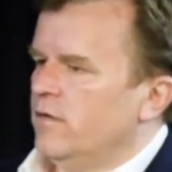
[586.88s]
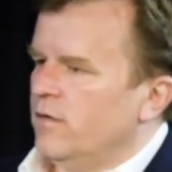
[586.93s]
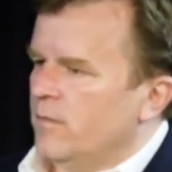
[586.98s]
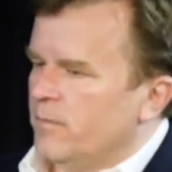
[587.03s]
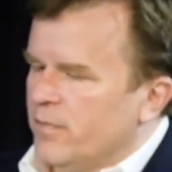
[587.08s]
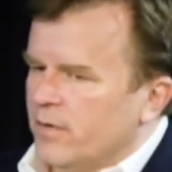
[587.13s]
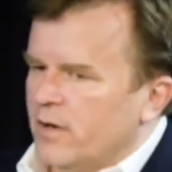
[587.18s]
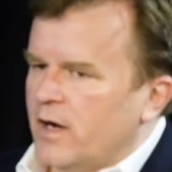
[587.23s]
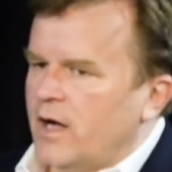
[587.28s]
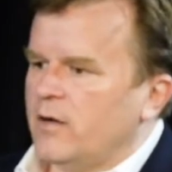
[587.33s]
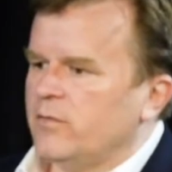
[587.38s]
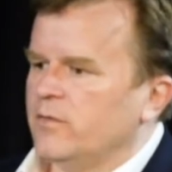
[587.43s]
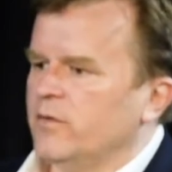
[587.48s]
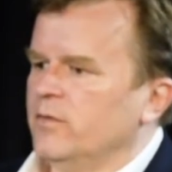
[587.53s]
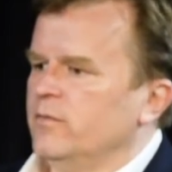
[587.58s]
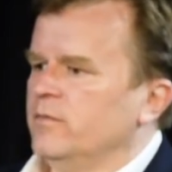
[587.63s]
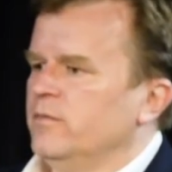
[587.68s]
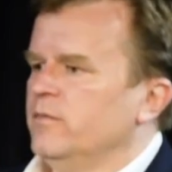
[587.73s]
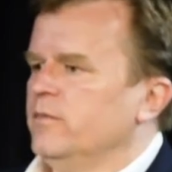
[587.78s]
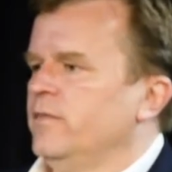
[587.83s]
The
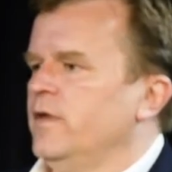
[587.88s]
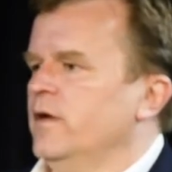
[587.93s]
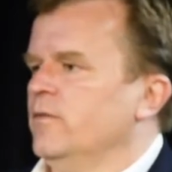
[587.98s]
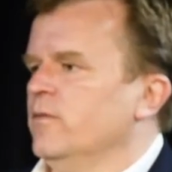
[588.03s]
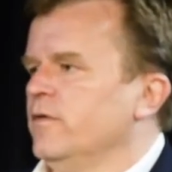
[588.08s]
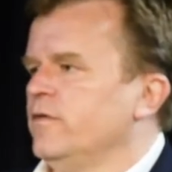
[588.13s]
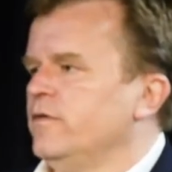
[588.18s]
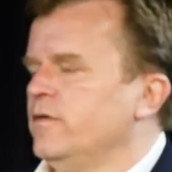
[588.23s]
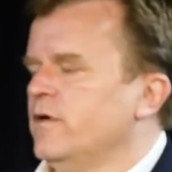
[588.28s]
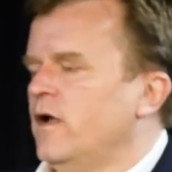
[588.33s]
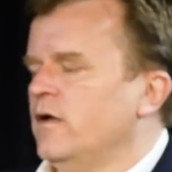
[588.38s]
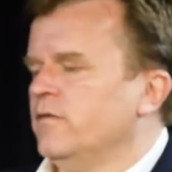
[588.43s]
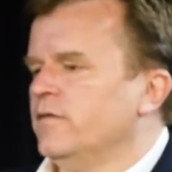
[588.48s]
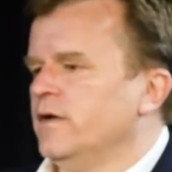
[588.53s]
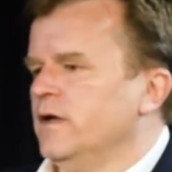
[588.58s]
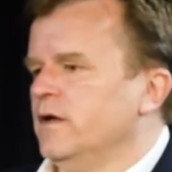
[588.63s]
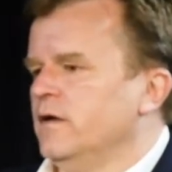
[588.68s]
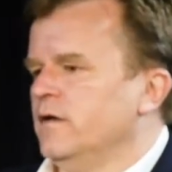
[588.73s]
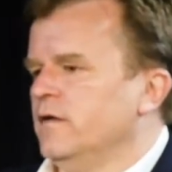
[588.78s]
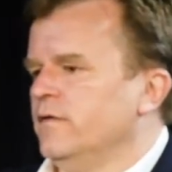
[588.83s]
problem that we're
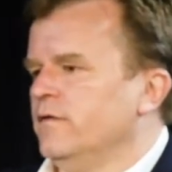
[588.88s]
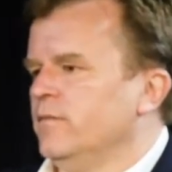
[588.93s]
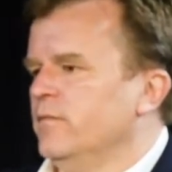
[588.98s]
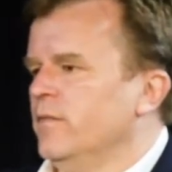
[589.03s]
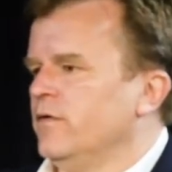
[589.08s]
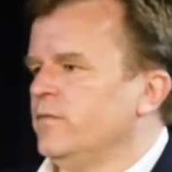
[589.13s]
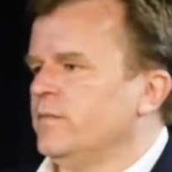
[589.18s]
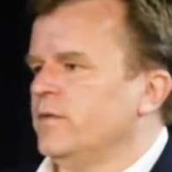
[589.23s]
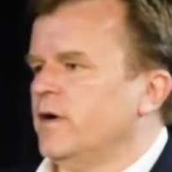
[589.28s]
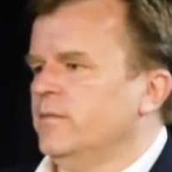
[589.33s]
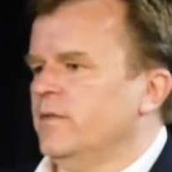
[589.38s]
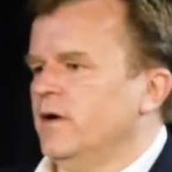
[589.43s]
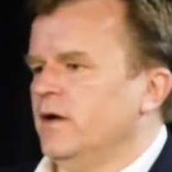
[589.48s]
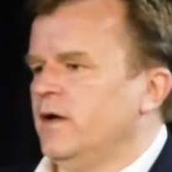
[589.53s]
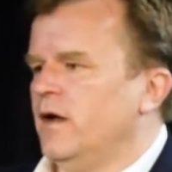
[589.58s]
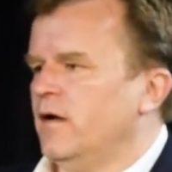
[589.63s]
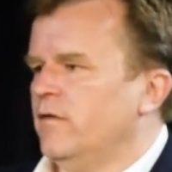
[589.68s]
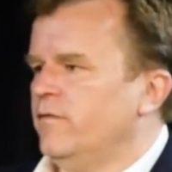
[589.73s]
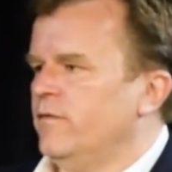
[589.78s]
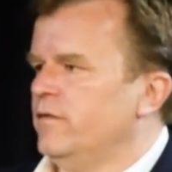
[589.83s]
solving is most primary
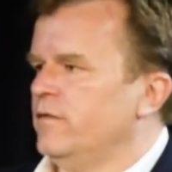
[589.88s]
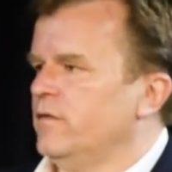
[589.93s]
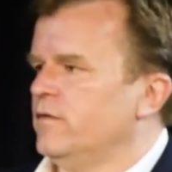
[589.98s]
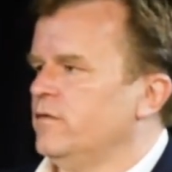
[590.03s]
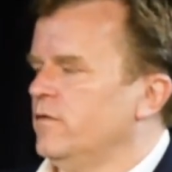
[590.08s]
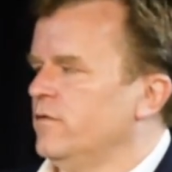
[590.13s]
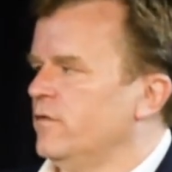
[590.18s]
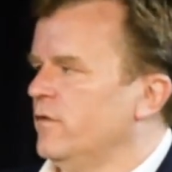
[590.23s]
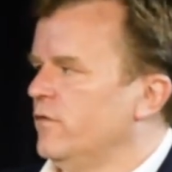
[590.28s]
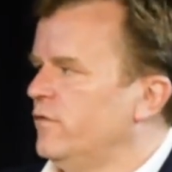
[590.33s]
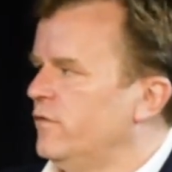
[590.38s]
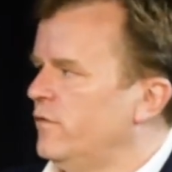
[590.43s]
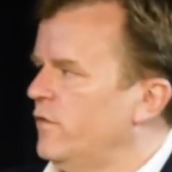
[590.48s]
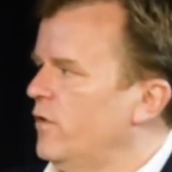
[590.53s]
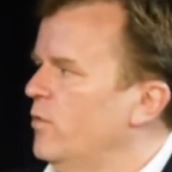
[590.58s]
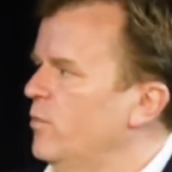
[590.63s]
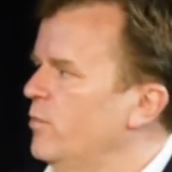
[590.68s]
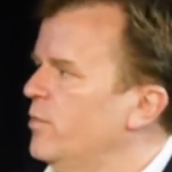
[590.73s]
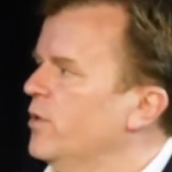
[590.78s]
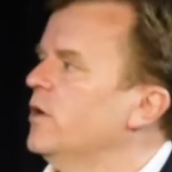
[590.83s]
care physicians are
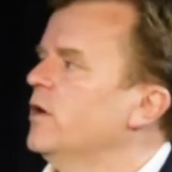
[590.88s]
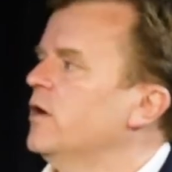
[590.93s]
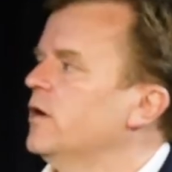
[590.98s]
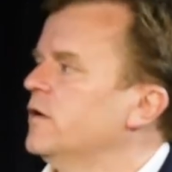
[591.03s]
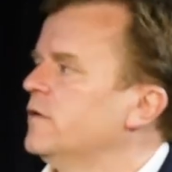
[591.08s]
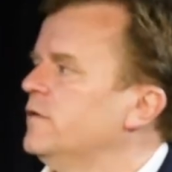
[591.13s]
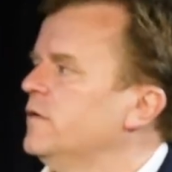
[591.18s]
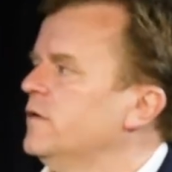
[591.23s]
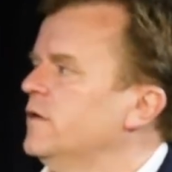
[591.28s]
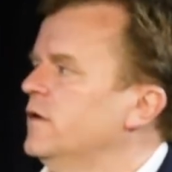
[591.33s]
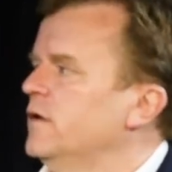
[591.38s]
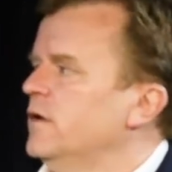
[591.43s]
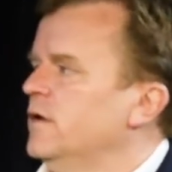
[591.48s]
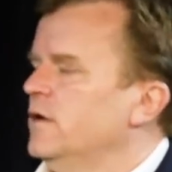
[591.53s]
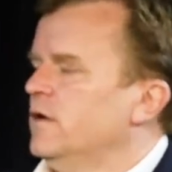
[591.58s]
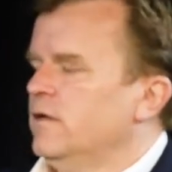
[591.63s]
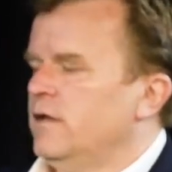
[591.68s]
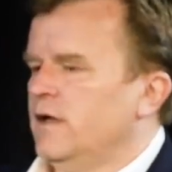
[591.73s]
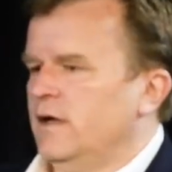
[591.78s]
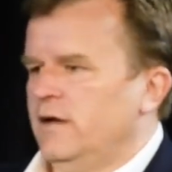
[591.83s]
so booked
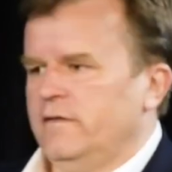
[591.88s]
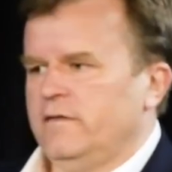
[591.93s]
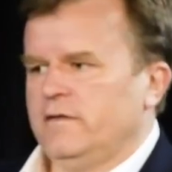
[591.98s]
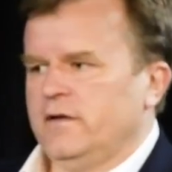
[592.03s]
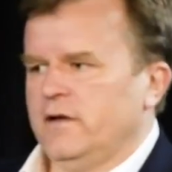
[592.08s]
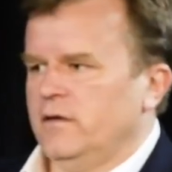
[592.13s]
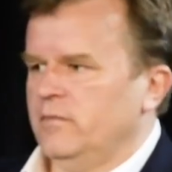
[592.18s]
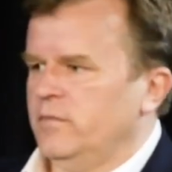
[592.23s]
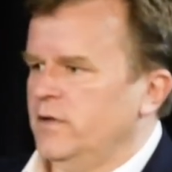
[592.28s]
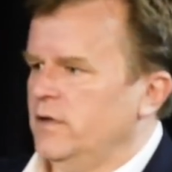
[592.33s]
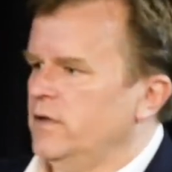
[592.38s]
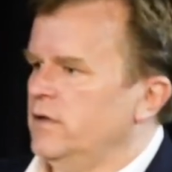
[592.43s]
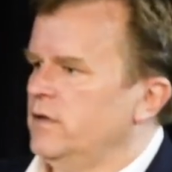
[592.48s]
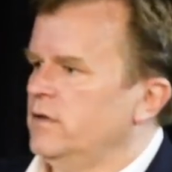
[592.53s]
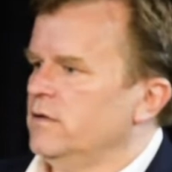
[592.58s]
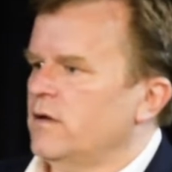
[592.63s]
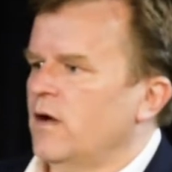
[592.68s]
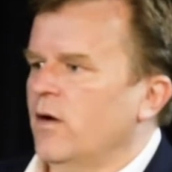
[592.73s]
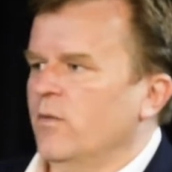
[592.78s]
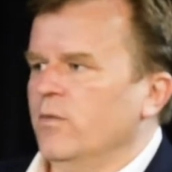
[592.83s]
that it's going to
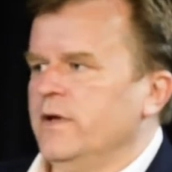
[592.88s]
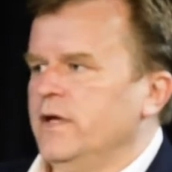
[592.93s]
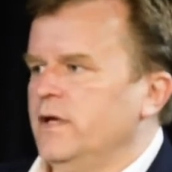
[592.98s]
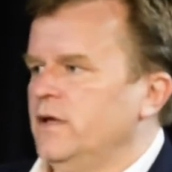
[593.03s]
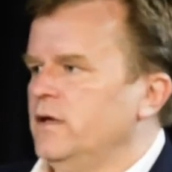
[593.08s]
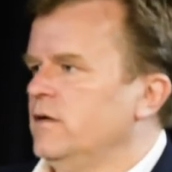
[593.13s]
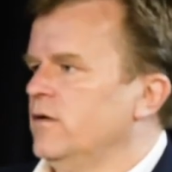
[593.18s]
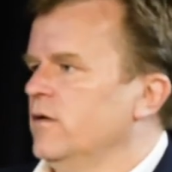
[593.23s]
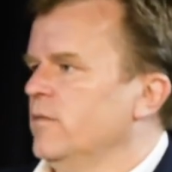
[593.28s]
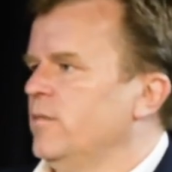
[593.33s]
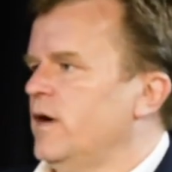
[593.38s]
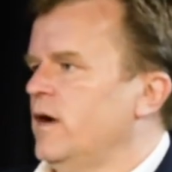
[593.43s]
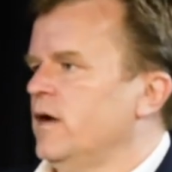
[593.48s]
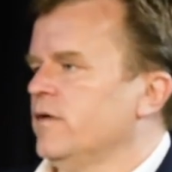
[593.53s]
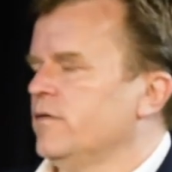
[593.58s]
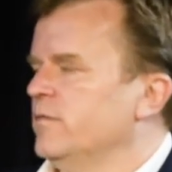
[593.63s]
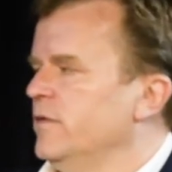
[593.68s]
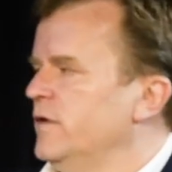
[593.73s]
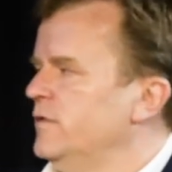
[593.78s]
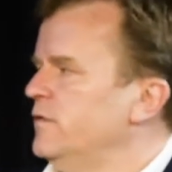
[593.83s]
be a week or
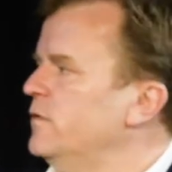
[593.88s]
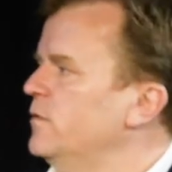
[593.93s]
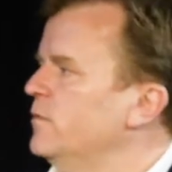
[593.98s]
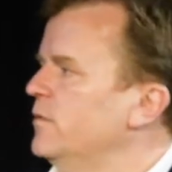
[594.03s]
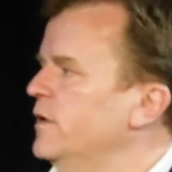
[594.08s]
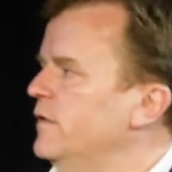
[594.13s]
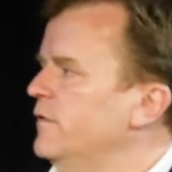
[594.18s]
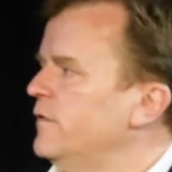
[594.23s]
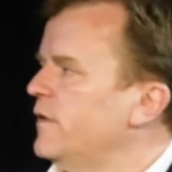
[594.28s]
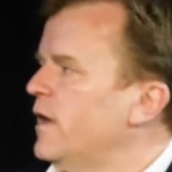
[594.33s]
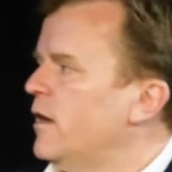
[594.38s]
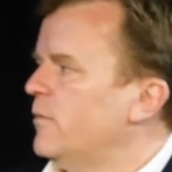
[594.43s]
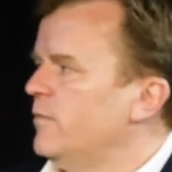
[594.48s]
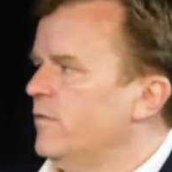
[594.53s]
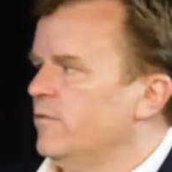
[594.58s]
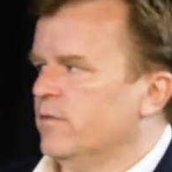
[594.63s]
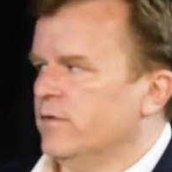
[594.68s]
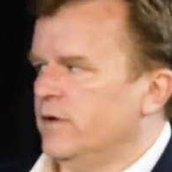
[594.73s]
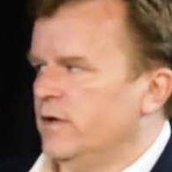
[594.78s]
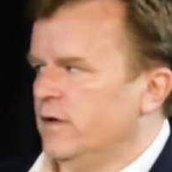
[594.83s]
possibly 2 weeks
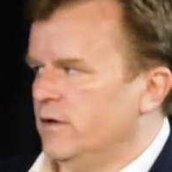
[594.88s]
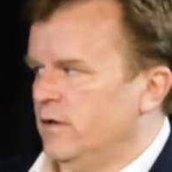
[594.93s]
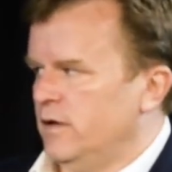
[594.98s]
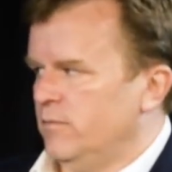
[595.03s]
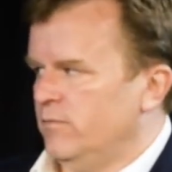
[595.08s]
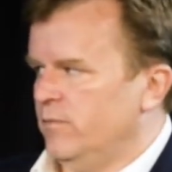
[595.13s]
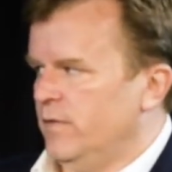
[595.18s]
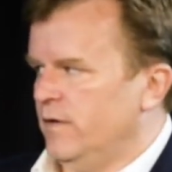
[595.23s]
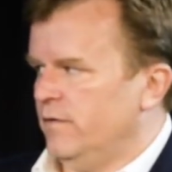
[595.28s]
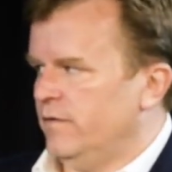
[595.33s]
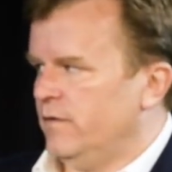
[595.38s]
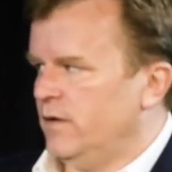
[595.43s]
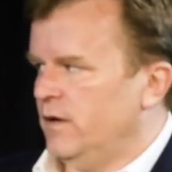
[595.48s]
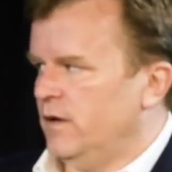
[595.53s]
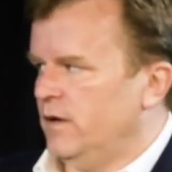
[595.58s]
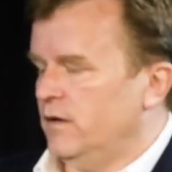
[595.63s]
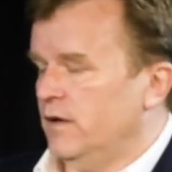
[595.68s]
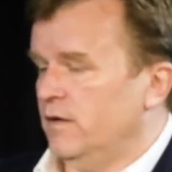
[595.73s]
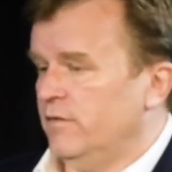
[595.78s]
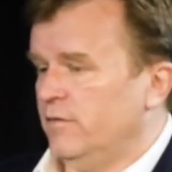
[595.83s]
out before you can be
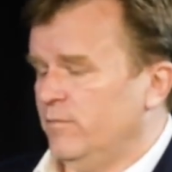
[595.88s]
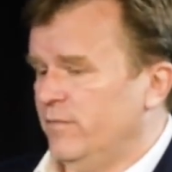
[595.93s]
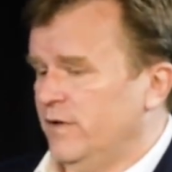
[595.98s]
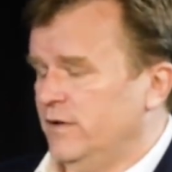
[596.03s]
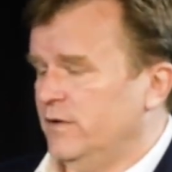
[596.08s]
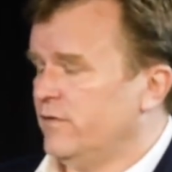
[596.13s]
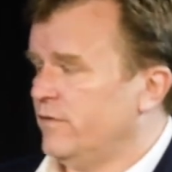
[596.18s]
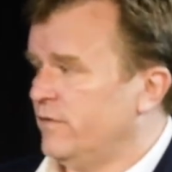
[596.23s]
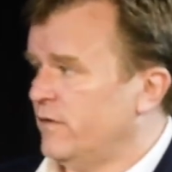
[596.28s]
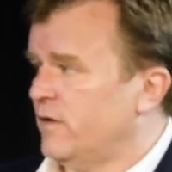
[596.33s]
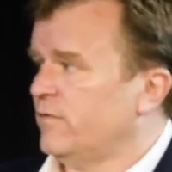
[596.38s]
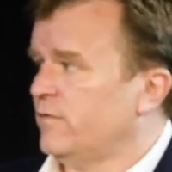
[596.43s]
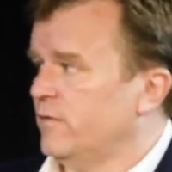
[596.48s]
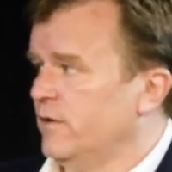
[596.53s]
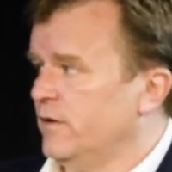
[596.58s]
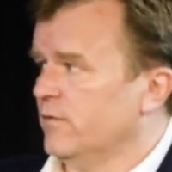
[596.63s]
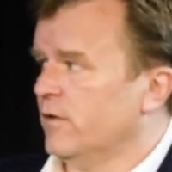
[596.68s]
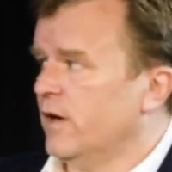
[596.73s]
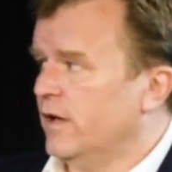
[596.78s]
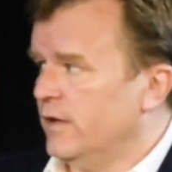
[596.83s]
seen. But you're
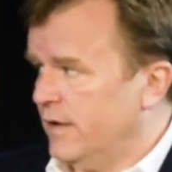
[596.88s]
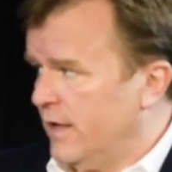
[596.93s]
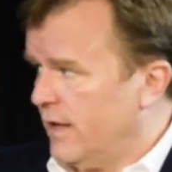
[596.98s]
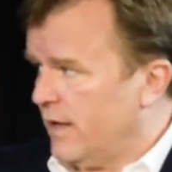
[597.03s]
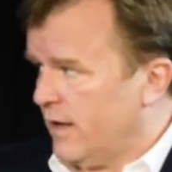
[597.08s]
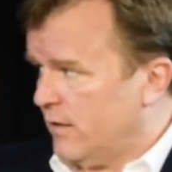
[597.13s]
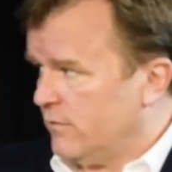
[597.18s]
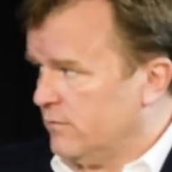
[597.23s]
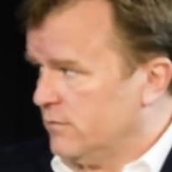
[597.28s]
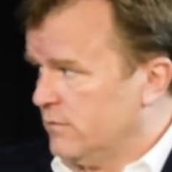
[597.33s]
suffering right now.